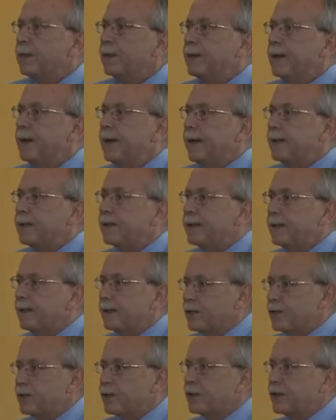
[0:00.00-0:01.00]
that
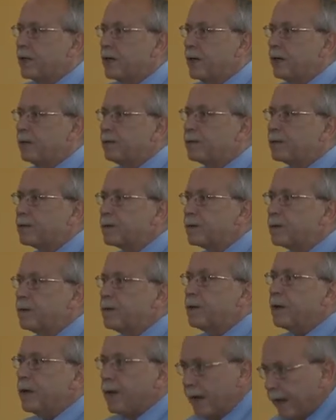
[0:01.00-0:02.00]
it serves.
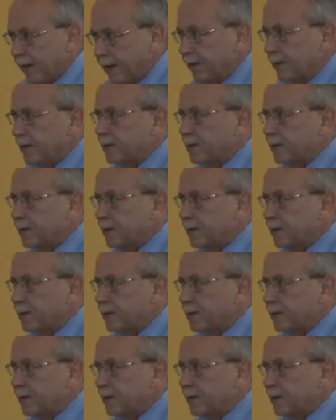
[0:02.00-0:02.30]
And